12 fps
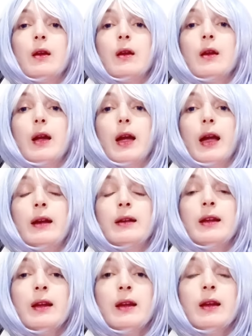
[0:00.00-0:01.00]
And he
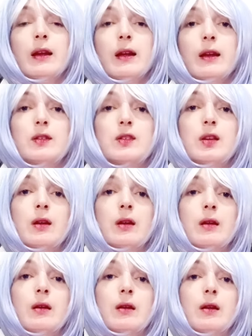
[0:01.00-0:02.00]
is
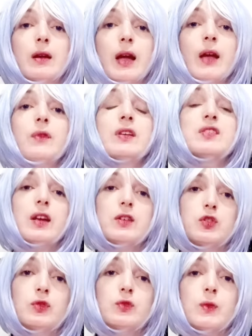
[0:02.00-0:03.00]
having
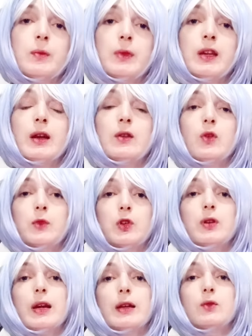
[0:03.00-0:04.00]
sessions with me and
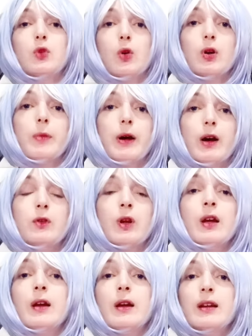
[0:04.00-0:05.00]
communicating to talk about
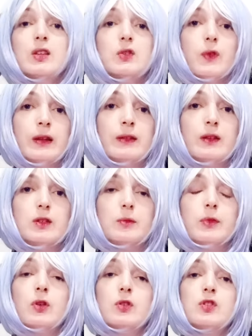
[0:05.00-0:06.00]
his fantasy.
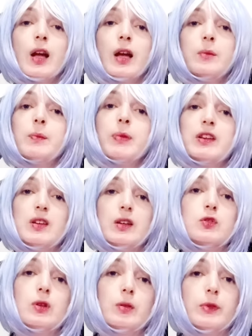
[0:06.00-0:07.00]
Because I'm a
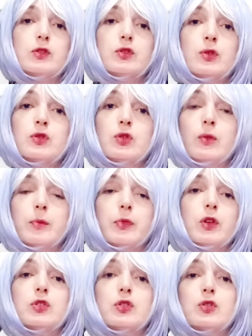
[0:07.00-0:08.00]
bisexual person, so the
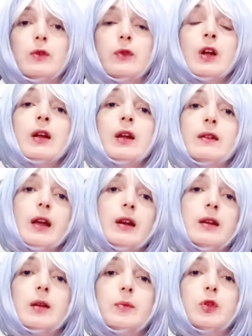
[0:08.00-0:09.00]
process of
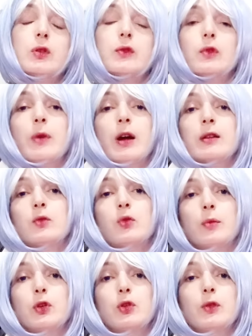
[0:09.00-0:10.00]
turning a beautiful man into a
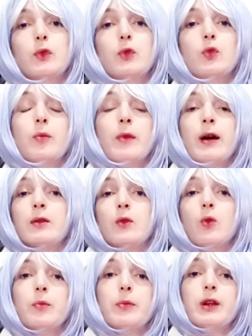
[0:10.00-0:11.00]
beautiful woman,
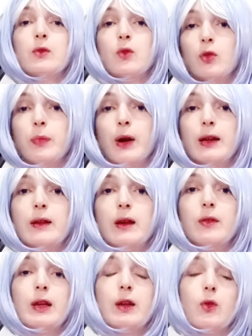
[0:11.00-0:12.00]
or being
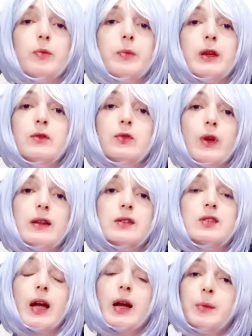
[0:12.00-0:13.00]
non-binary, or being trans,
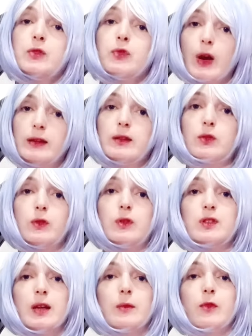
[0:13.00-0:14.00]
I'm attracted to this
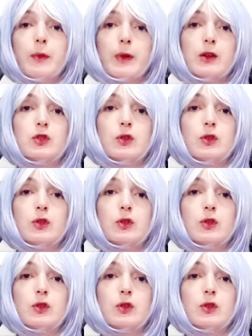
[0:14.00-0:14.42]
type of person.